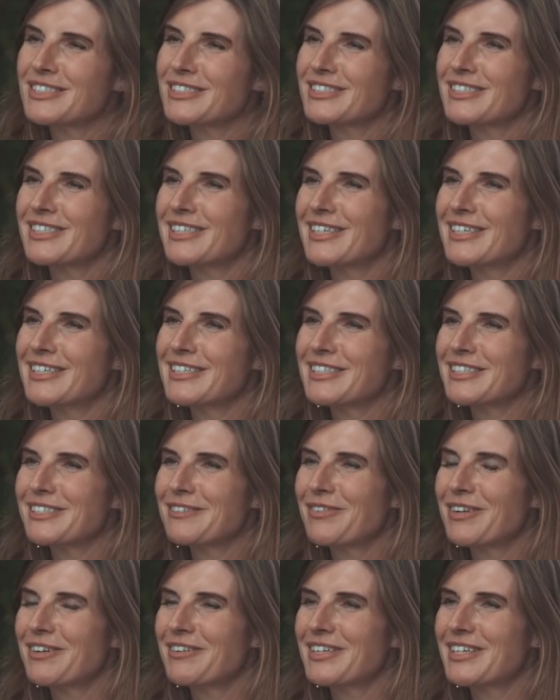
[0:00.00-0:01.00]
So it's
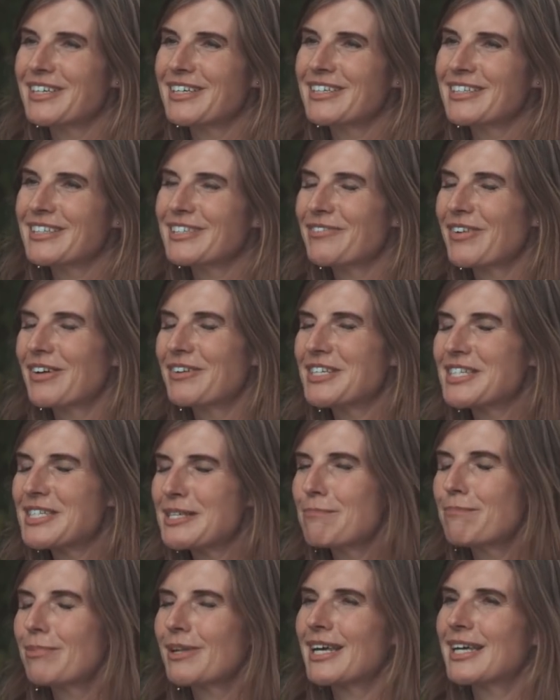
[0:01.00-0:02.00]
a very
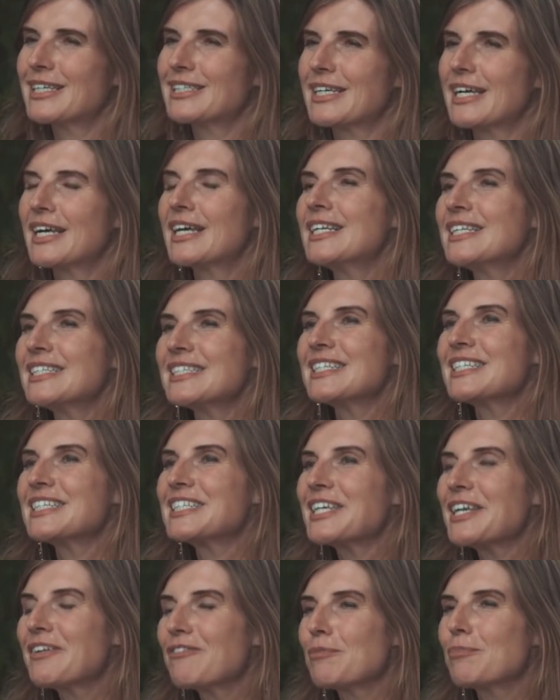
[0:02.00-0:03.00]
simple idea, and it's an
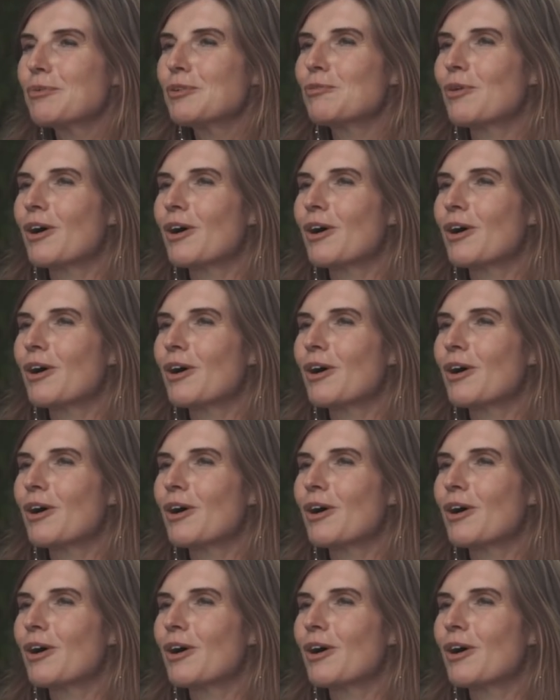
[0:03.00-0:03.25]
achievable